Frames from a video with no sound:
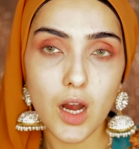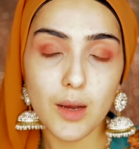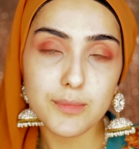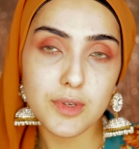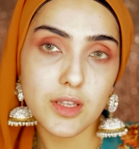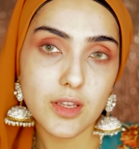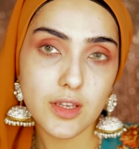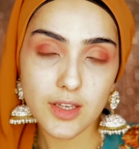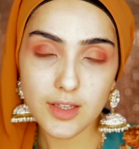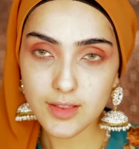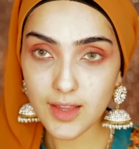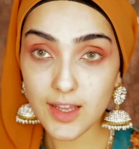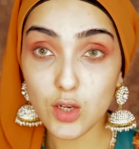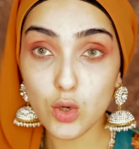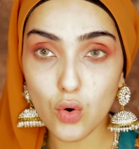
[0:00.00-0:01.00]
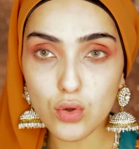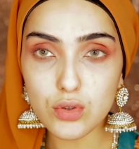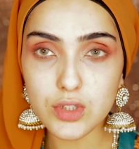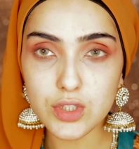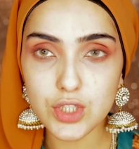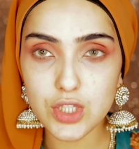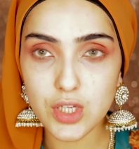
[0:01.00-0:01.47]
I'm gonna get that
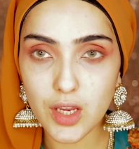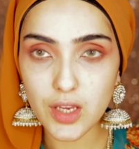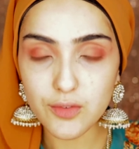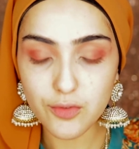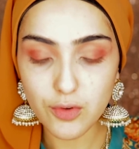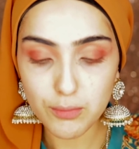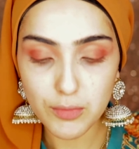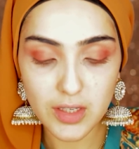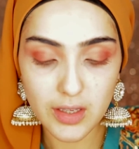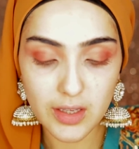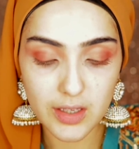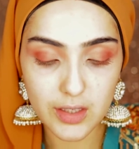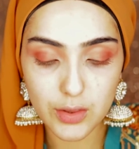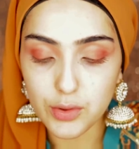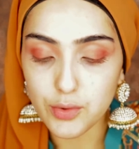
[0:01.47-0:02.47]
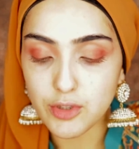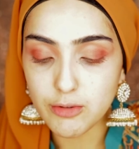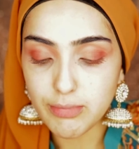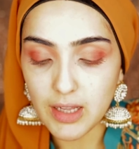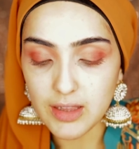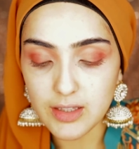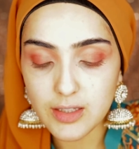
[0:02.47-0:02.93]
golden shade from the Naked 3
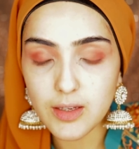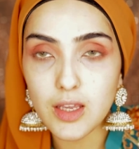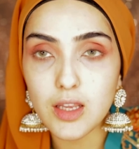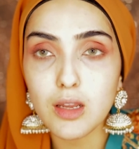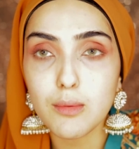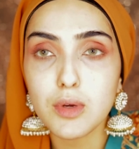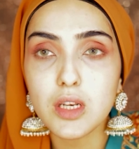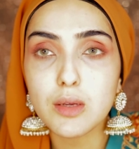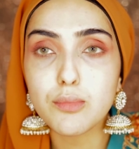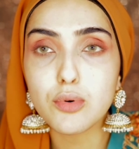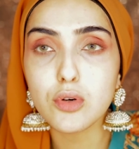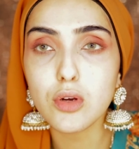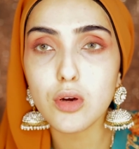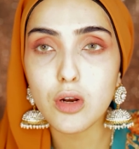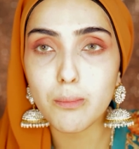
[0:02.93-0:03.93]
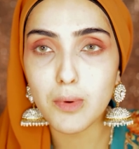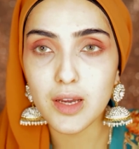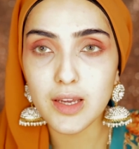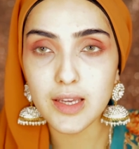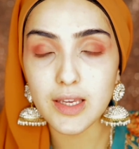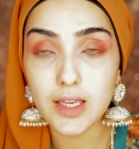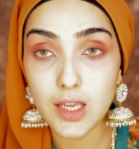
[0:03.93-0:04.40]
palette and I'm gonna put it on
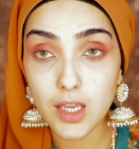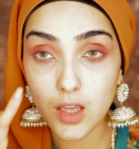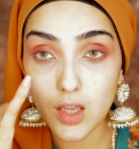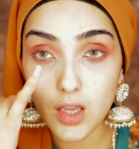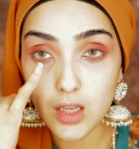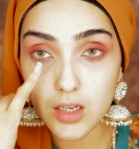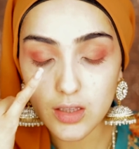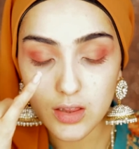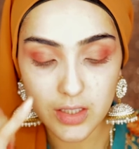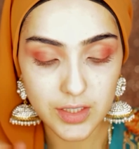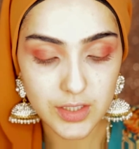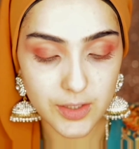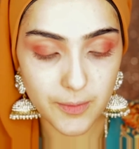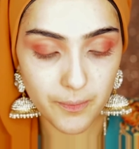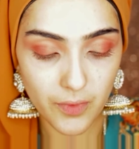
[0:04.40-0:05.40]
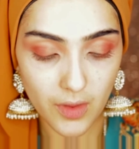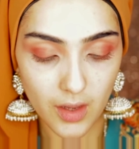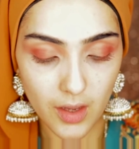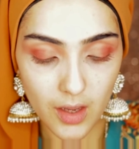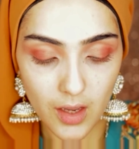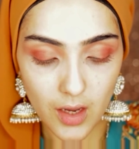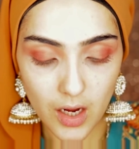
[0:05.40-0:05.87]
my inner lid.
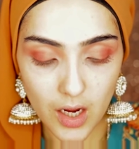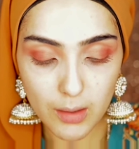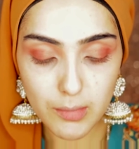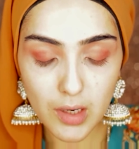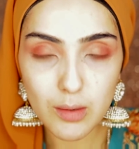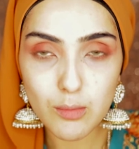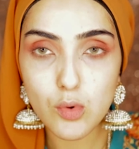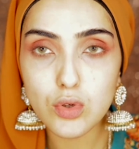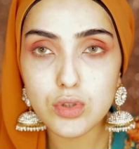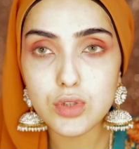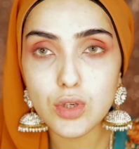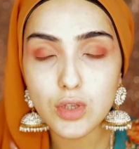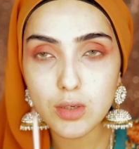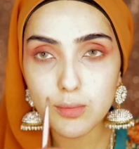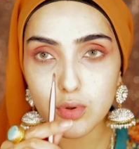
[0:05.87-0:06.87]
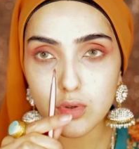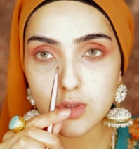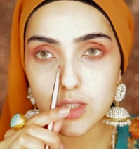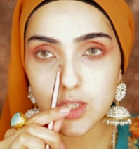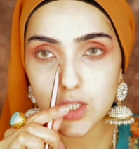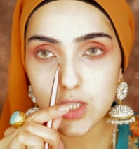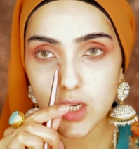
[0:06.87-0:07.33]
I'm also gonna
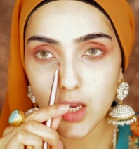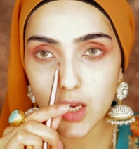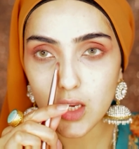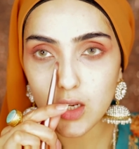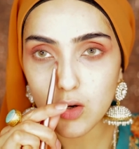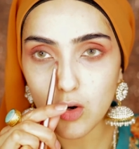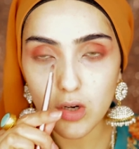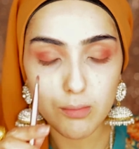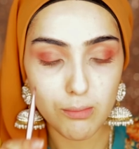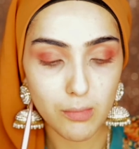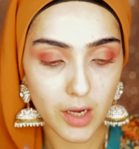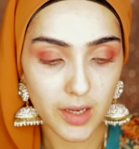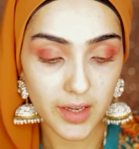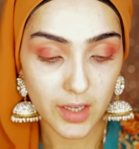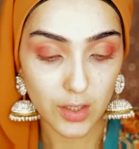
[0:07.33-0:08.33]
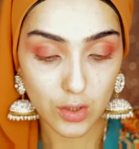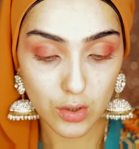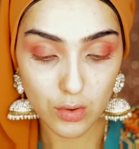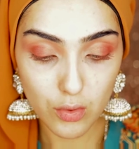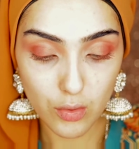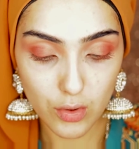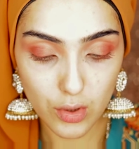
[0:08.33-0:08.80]
put this shade on my inner
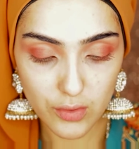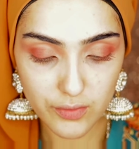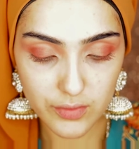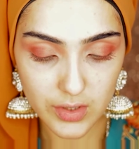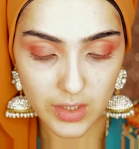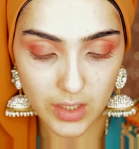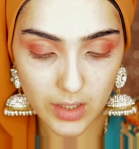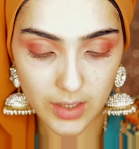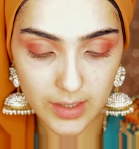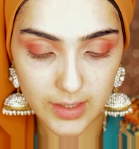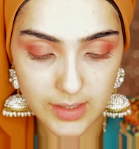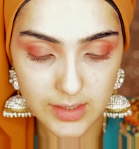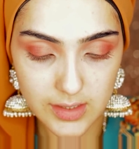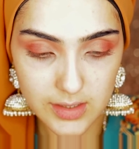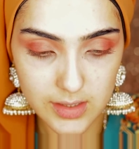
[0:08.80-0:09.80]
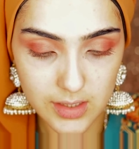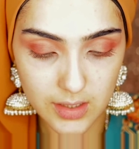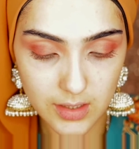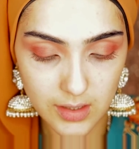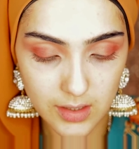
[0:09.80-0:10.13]
corner of the eyes.